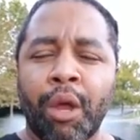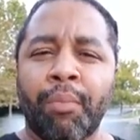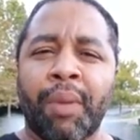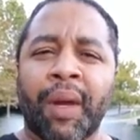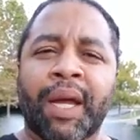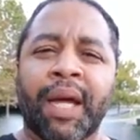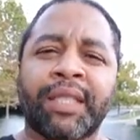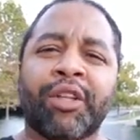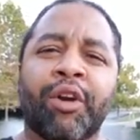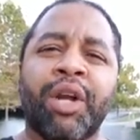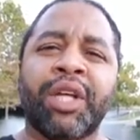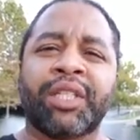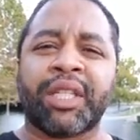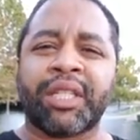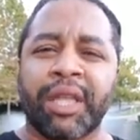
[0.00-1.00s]
Because there
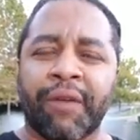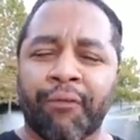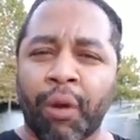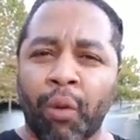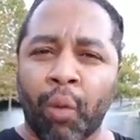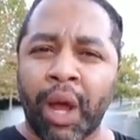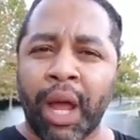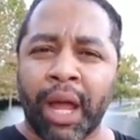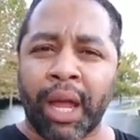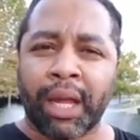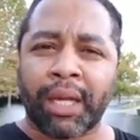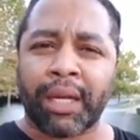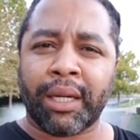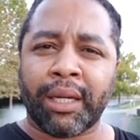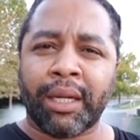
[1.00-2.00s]
is a different way.
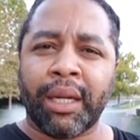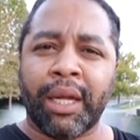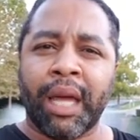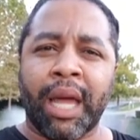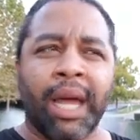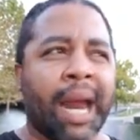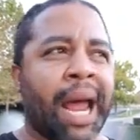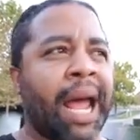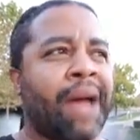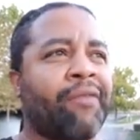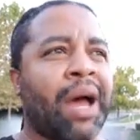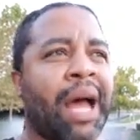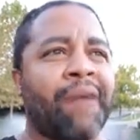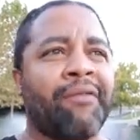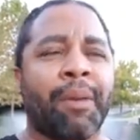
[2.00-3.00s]
And I
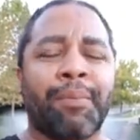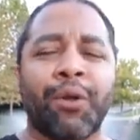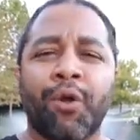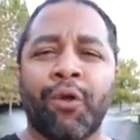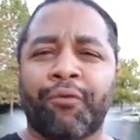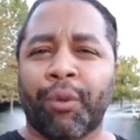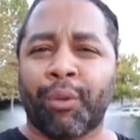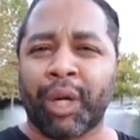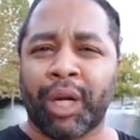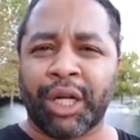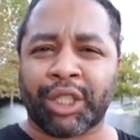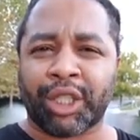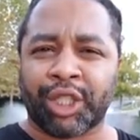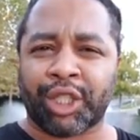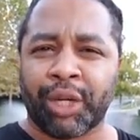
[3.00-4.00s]
have a beautiful
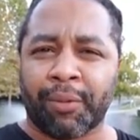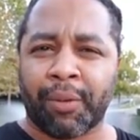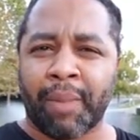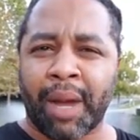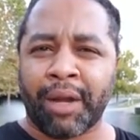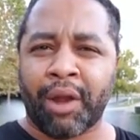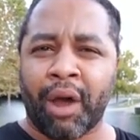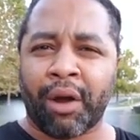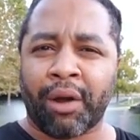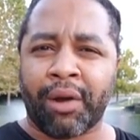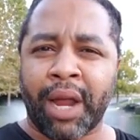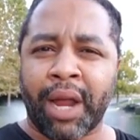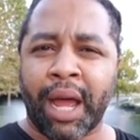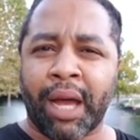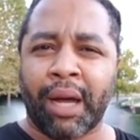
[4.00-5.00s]
relationship with my daughter
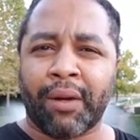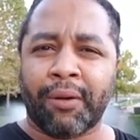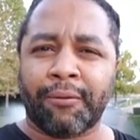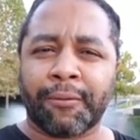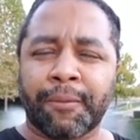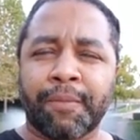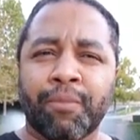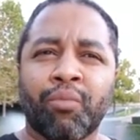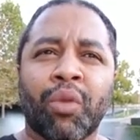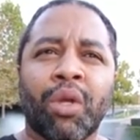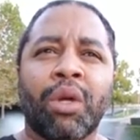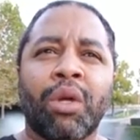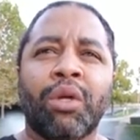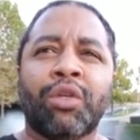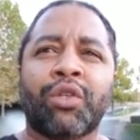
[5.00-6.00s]
now.
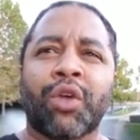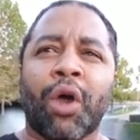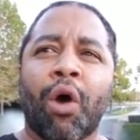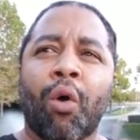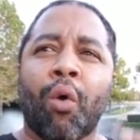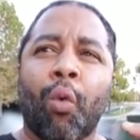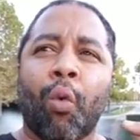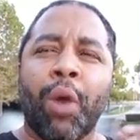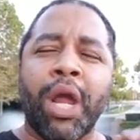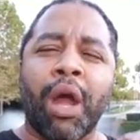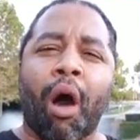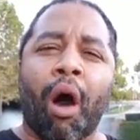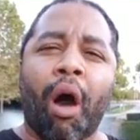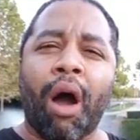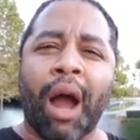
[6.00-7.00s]
So we
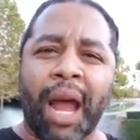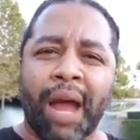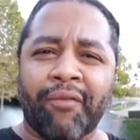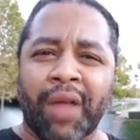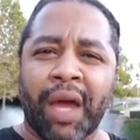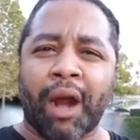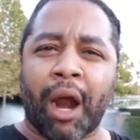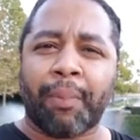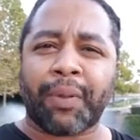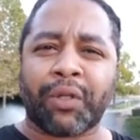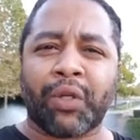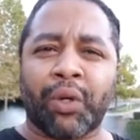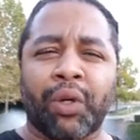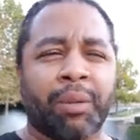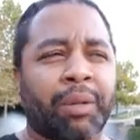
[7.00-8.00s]
all have that
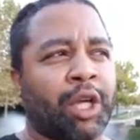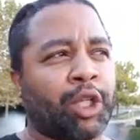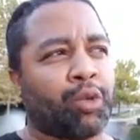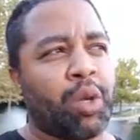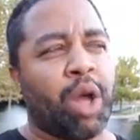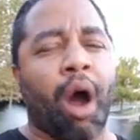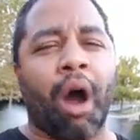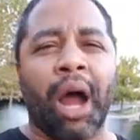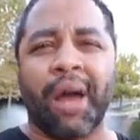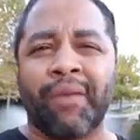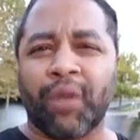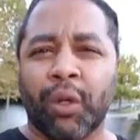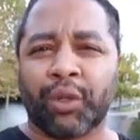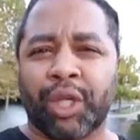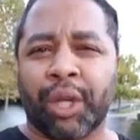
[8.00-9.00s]
opportunity because we all
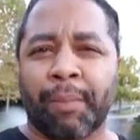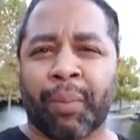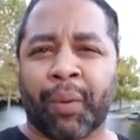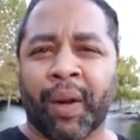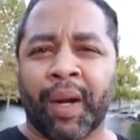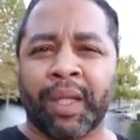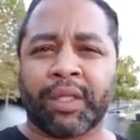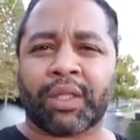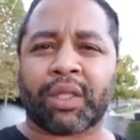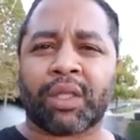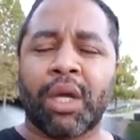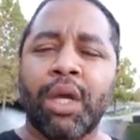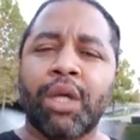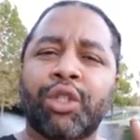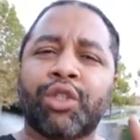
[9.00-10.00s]
have those imprints.
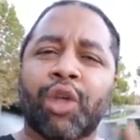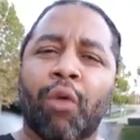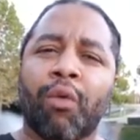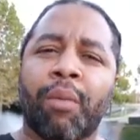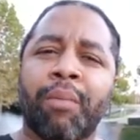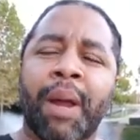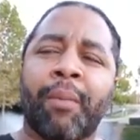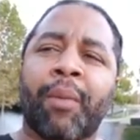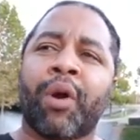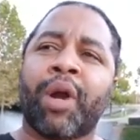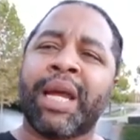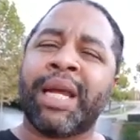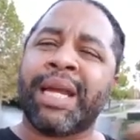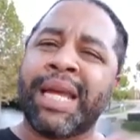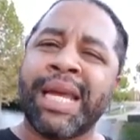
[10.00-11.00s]
So remember,
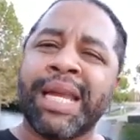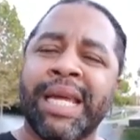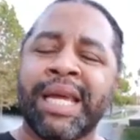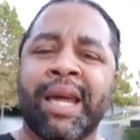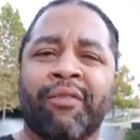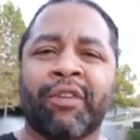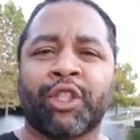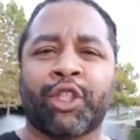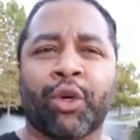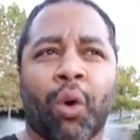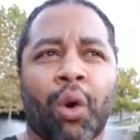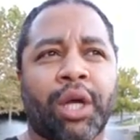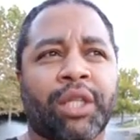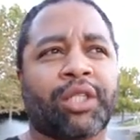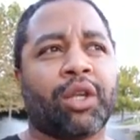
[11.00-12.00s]
in any given
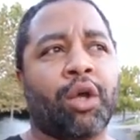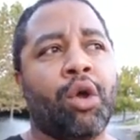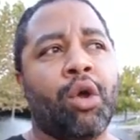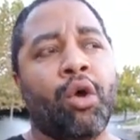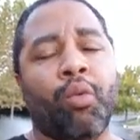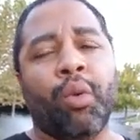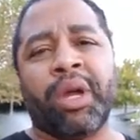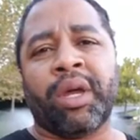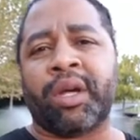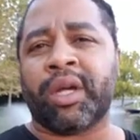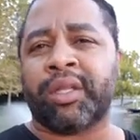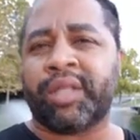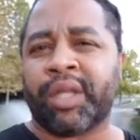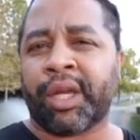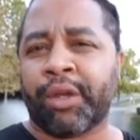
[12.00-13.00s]
choice, we can
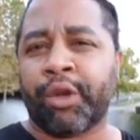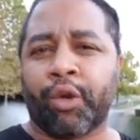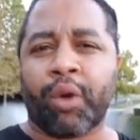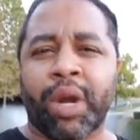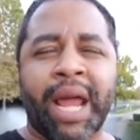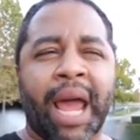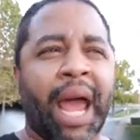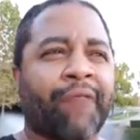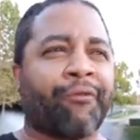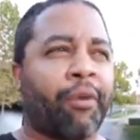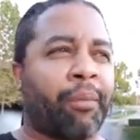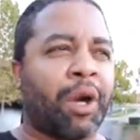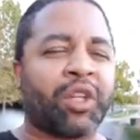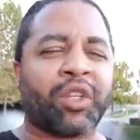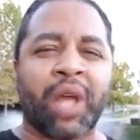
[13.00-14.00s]
continue to react
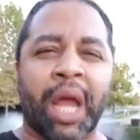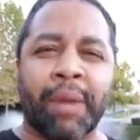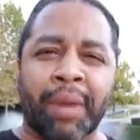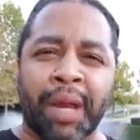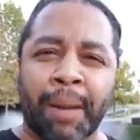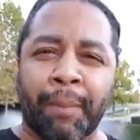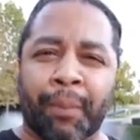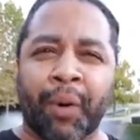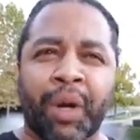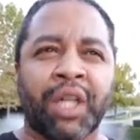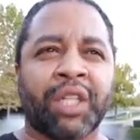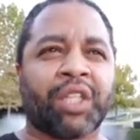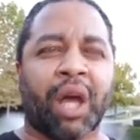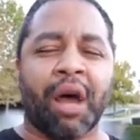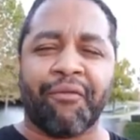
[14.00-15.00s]
from our same
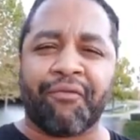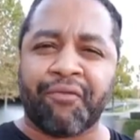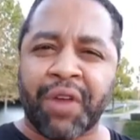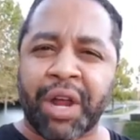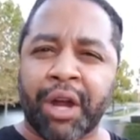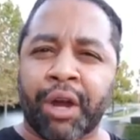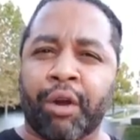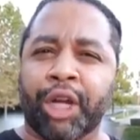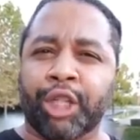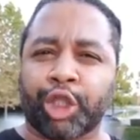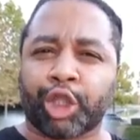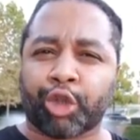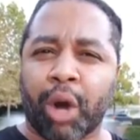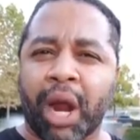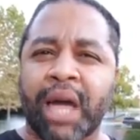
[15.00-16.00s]
imprints of fear and
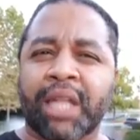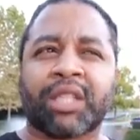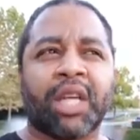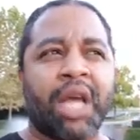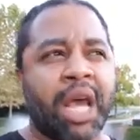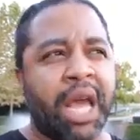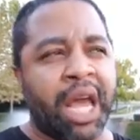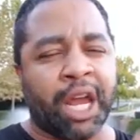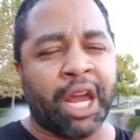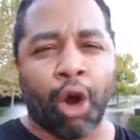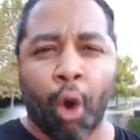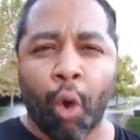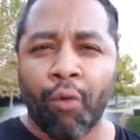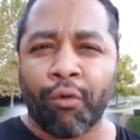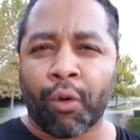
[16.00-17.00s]
stress and
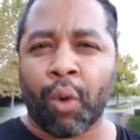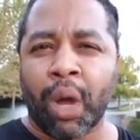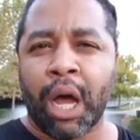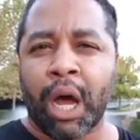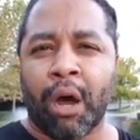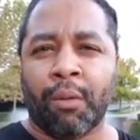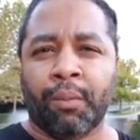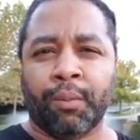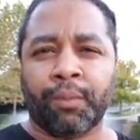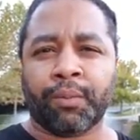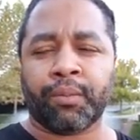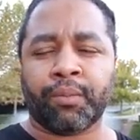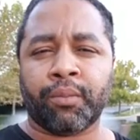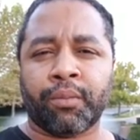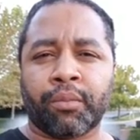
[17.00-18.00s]
overwhelm.
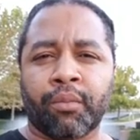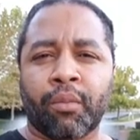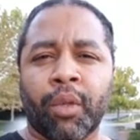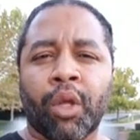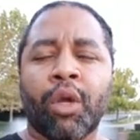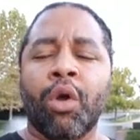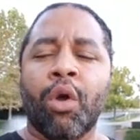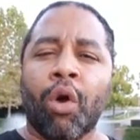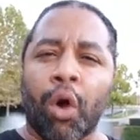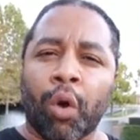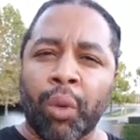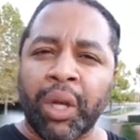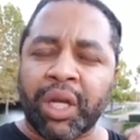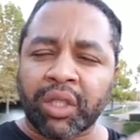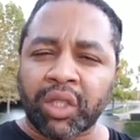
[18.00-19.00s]
Or
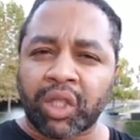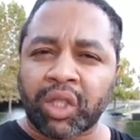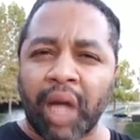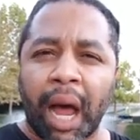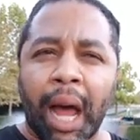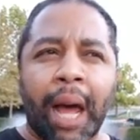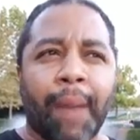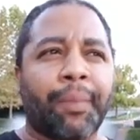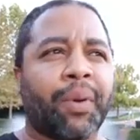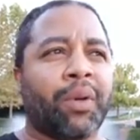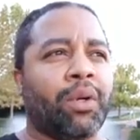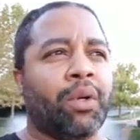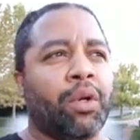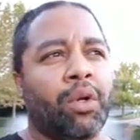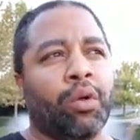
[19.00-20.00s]
we can stop,
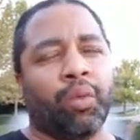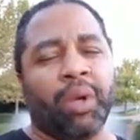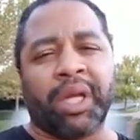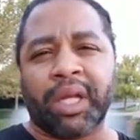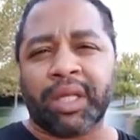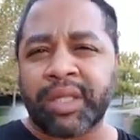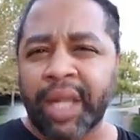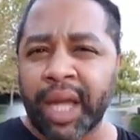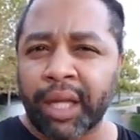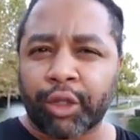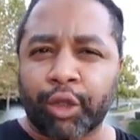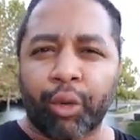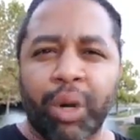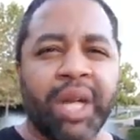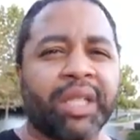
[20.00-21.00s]
we can take
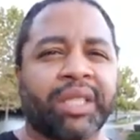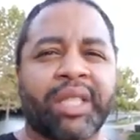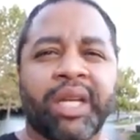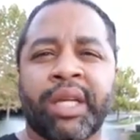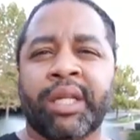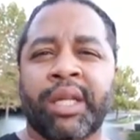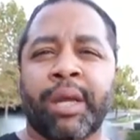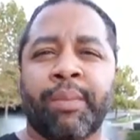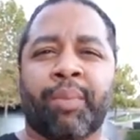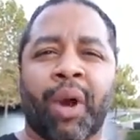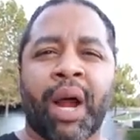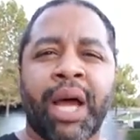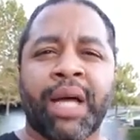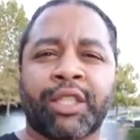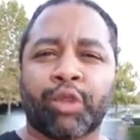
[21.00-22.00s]
3 to 10 deep
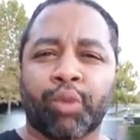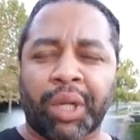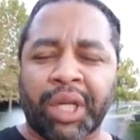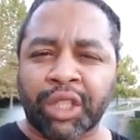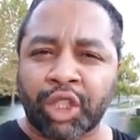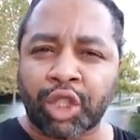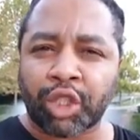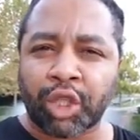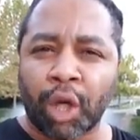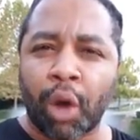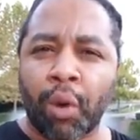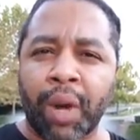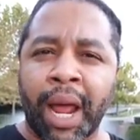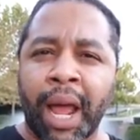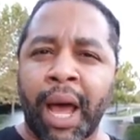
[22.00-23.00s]
breaths, we can
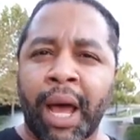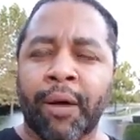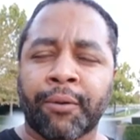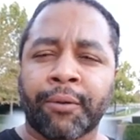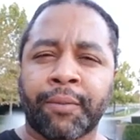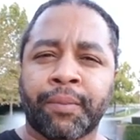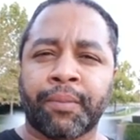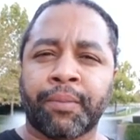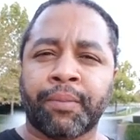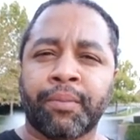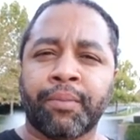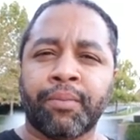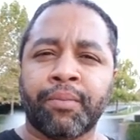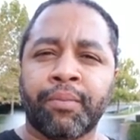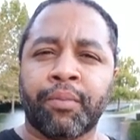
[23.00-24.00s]
slow down,
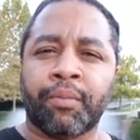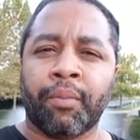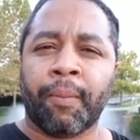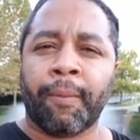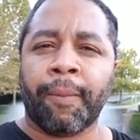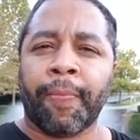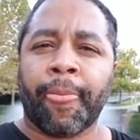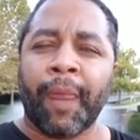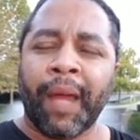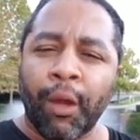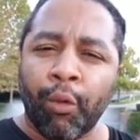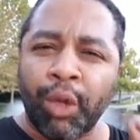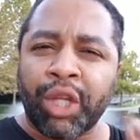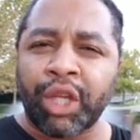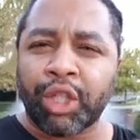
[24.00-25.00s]

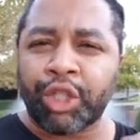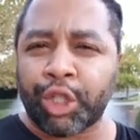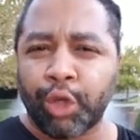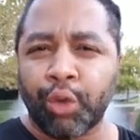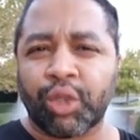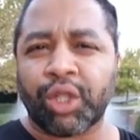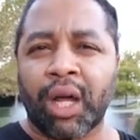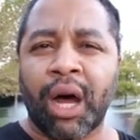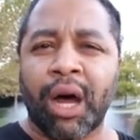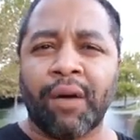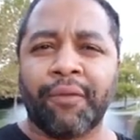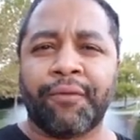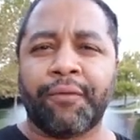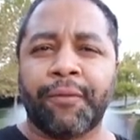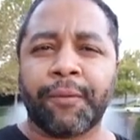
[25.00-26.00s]
and we can choose
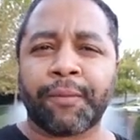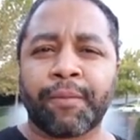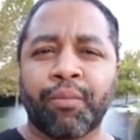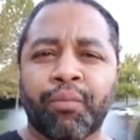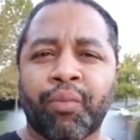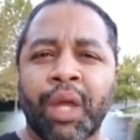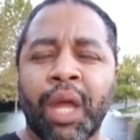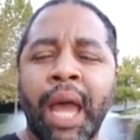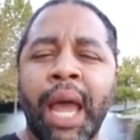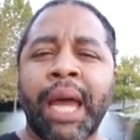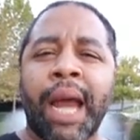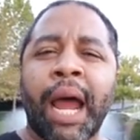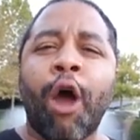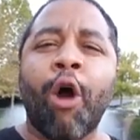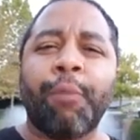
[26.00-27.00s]
love.
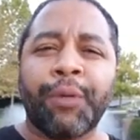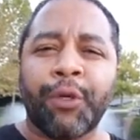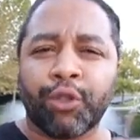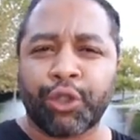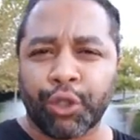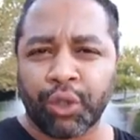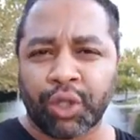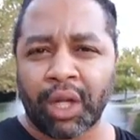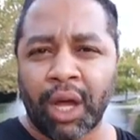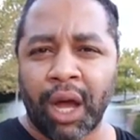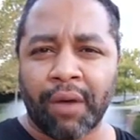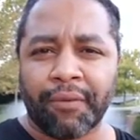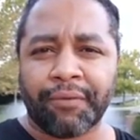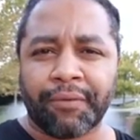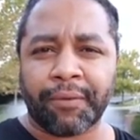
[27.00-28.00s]
And I hope you choose love.